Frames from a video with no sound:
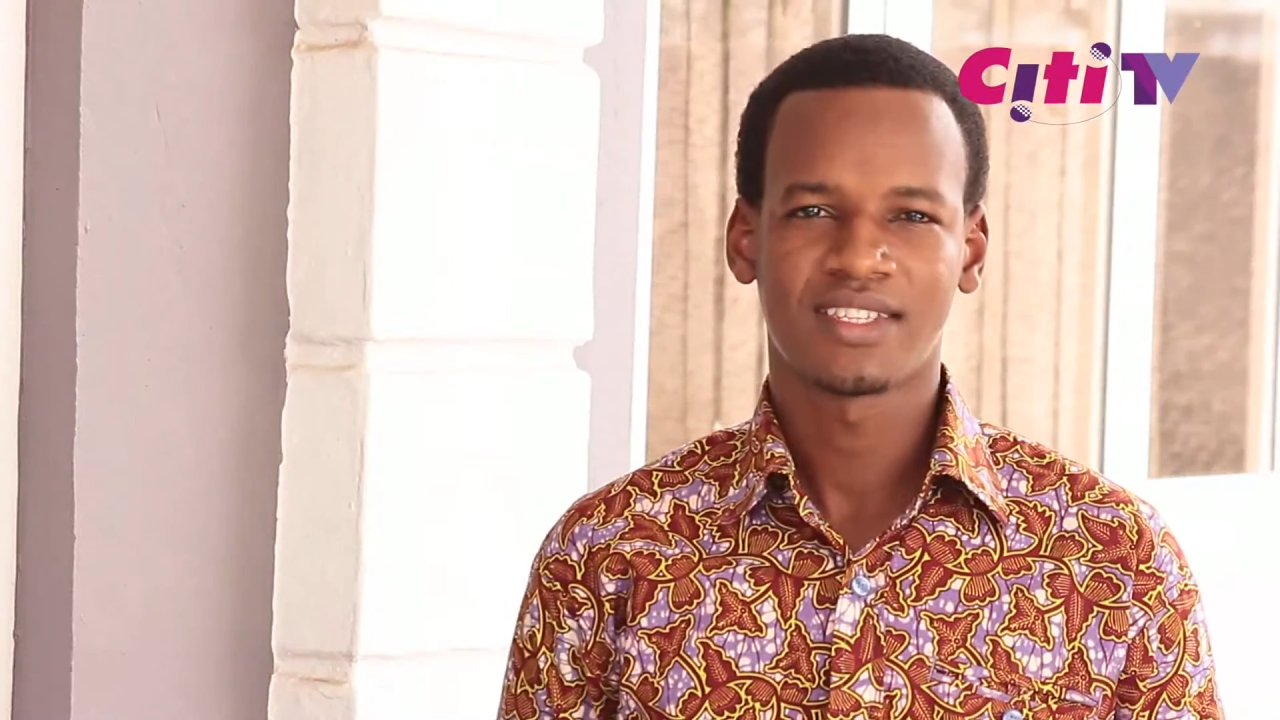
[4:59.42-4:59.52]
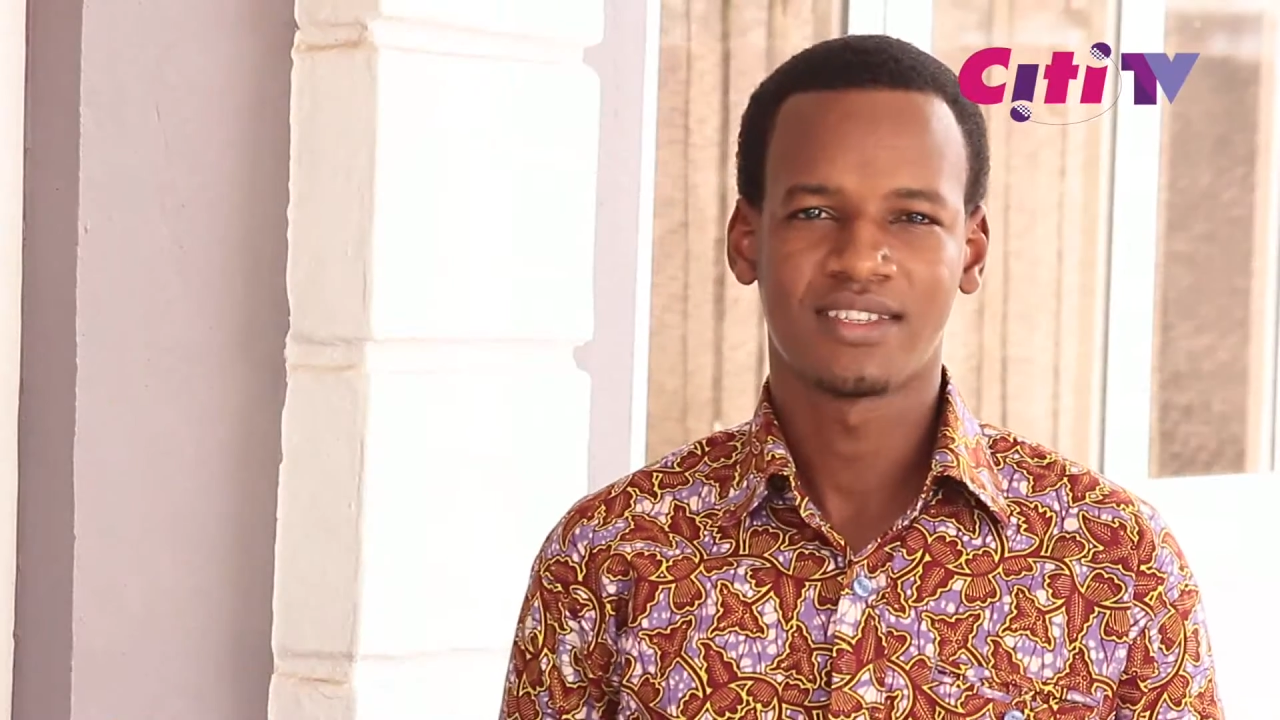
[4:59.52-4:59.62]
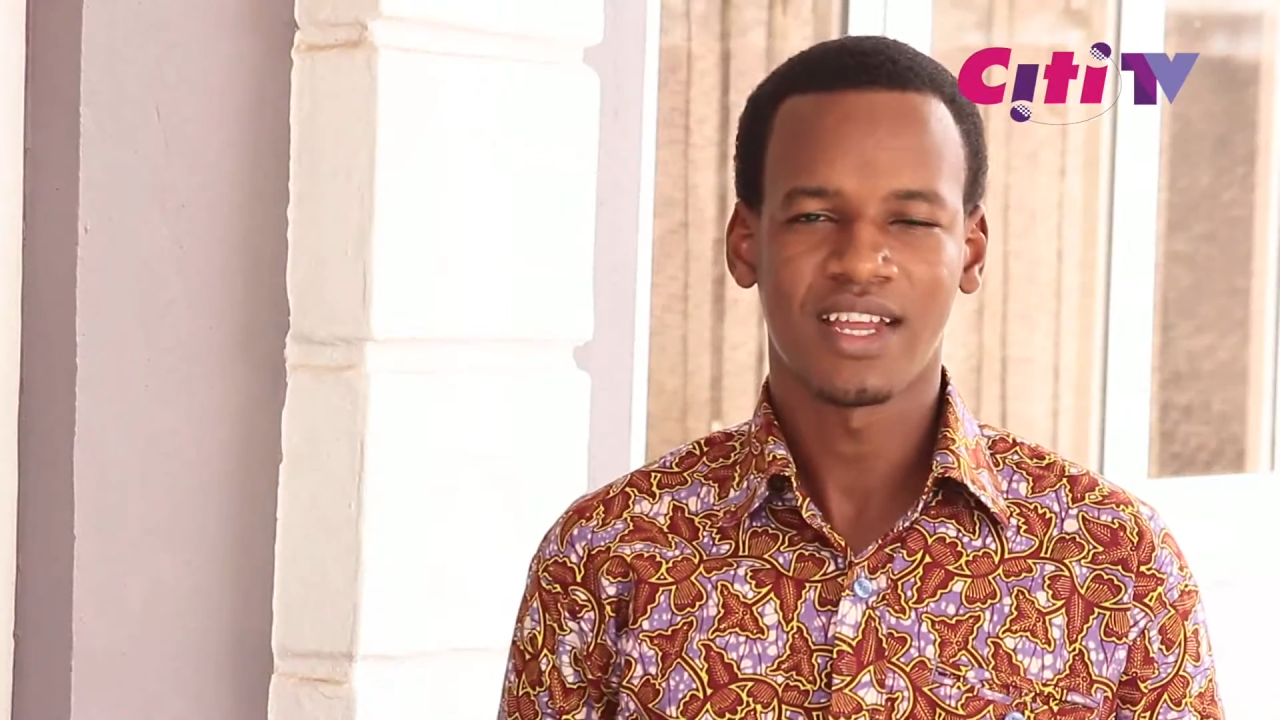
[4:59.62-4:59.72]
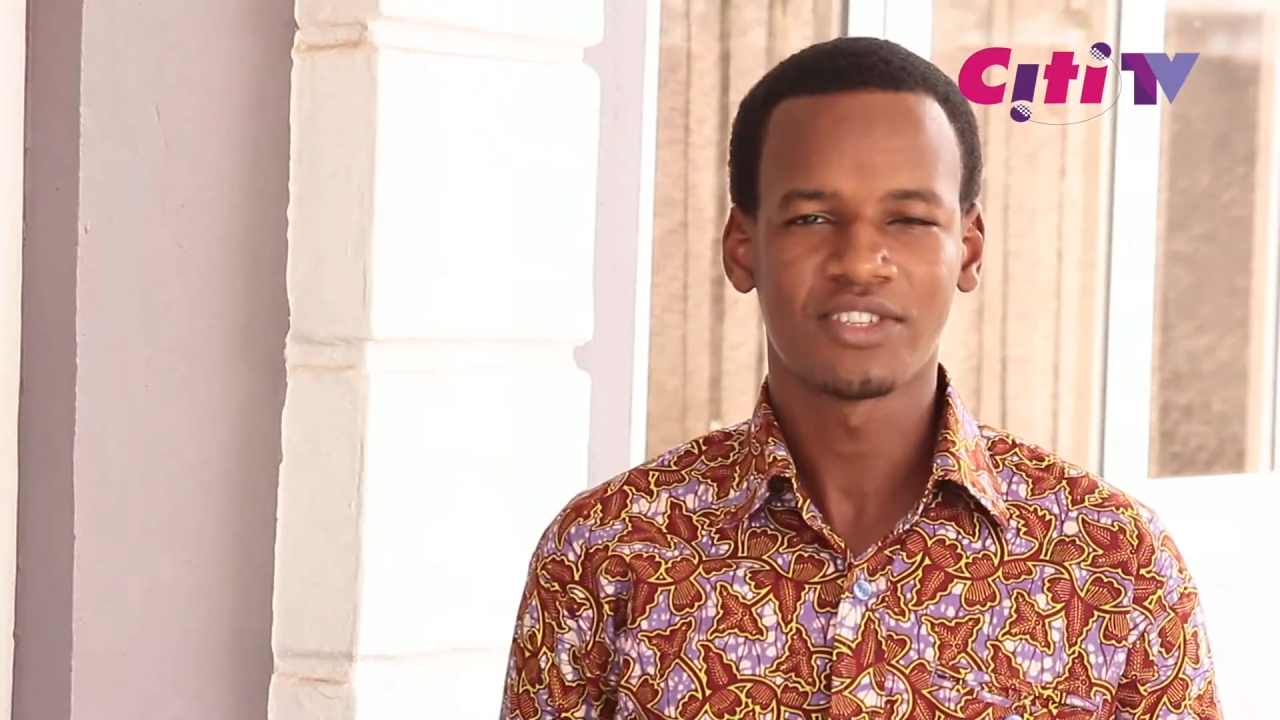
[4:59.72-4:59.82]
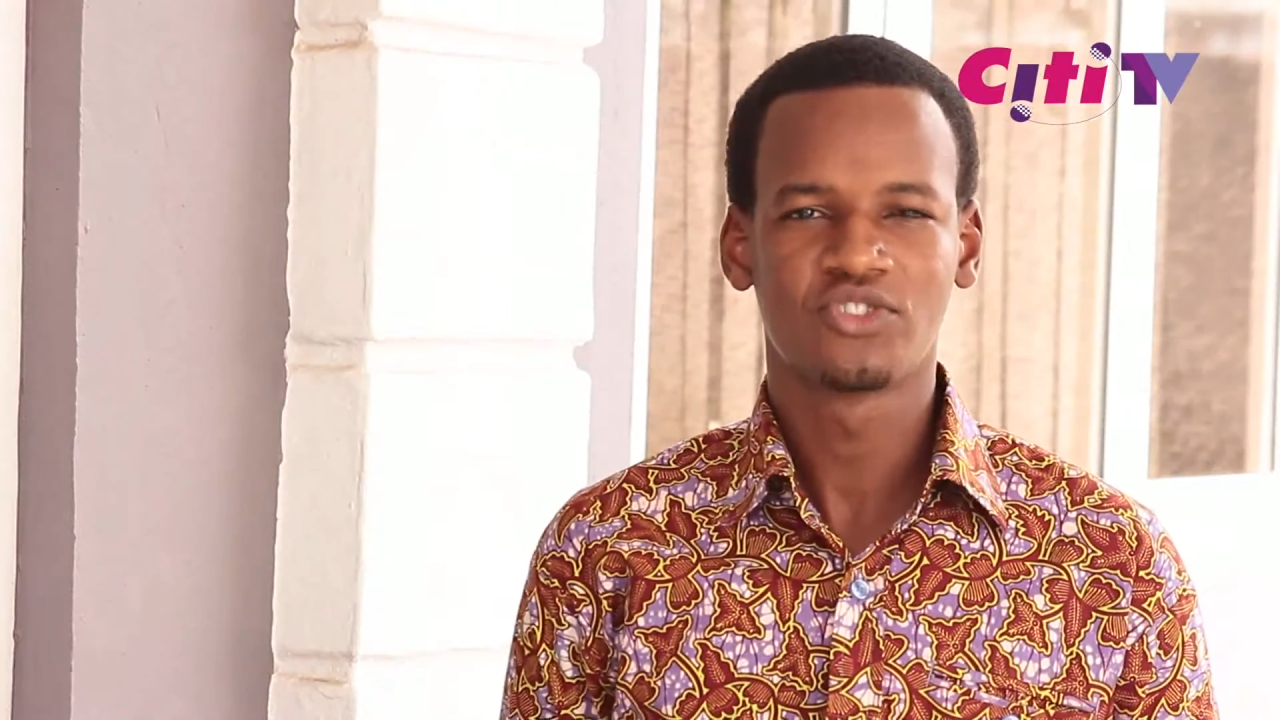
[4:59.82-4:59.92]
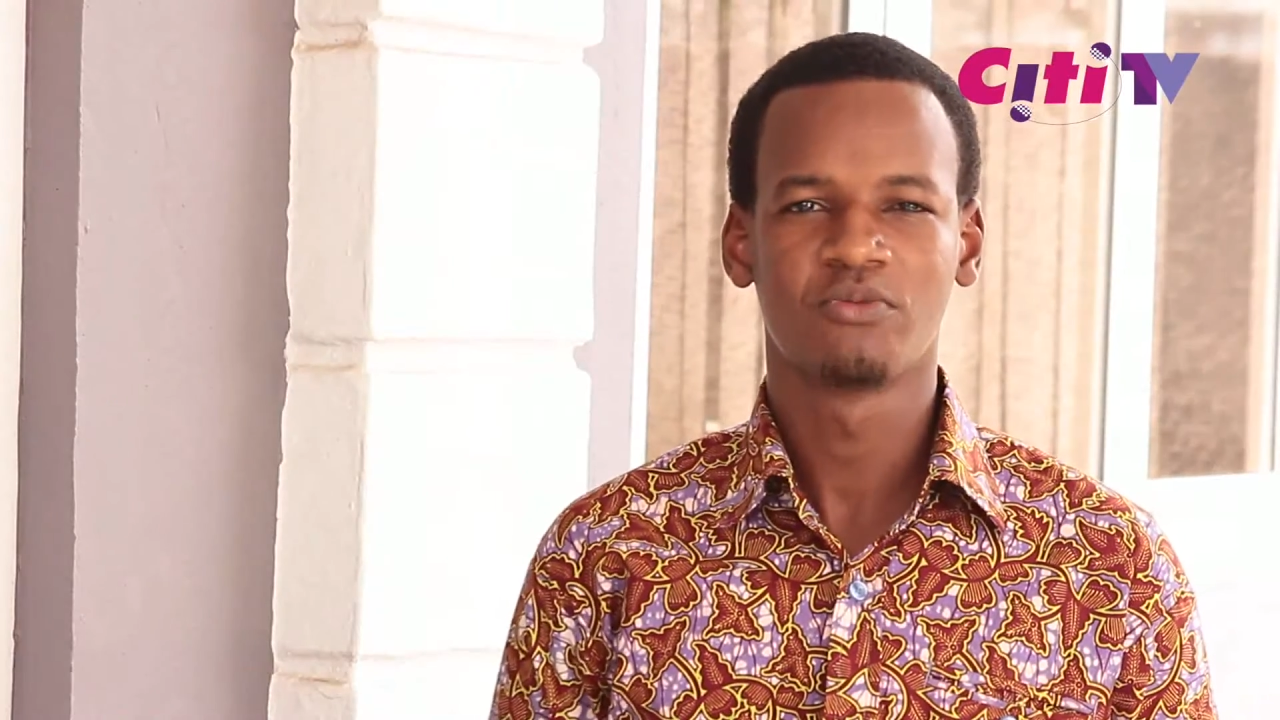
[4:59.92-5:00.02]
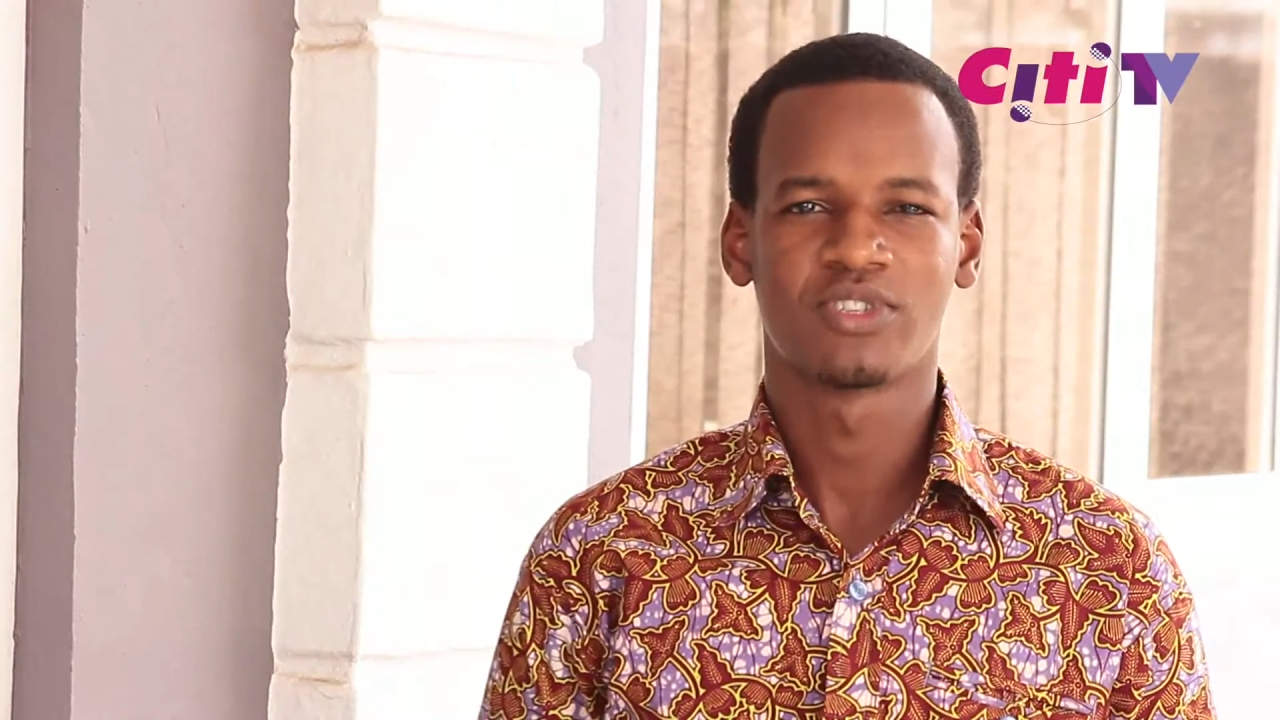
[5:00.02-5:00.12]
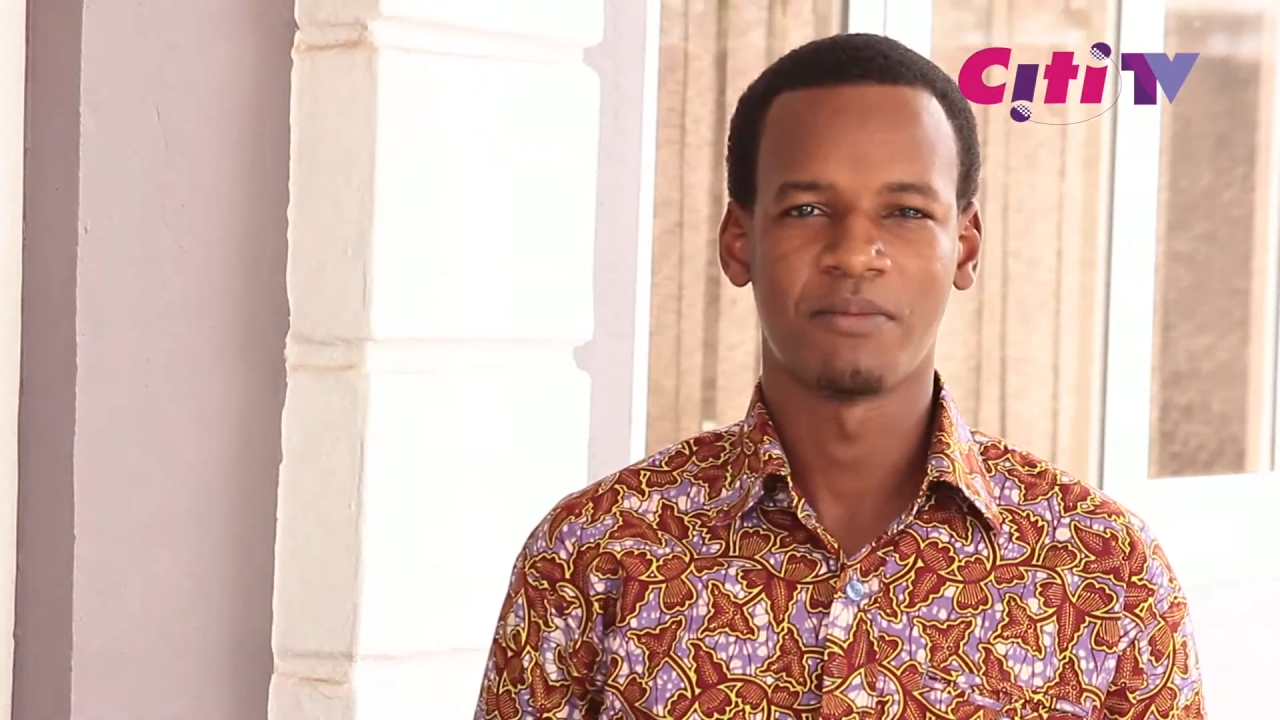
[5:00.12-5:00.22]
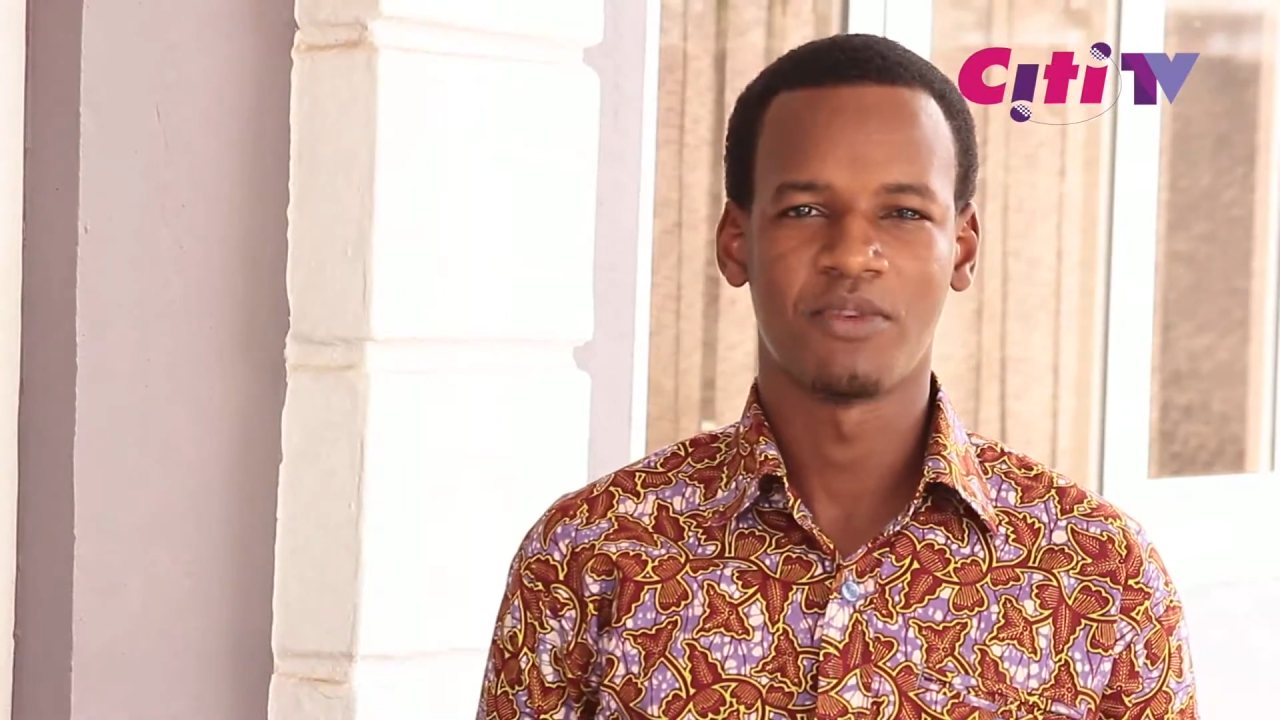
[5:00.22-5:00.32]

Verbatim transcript: Let's do some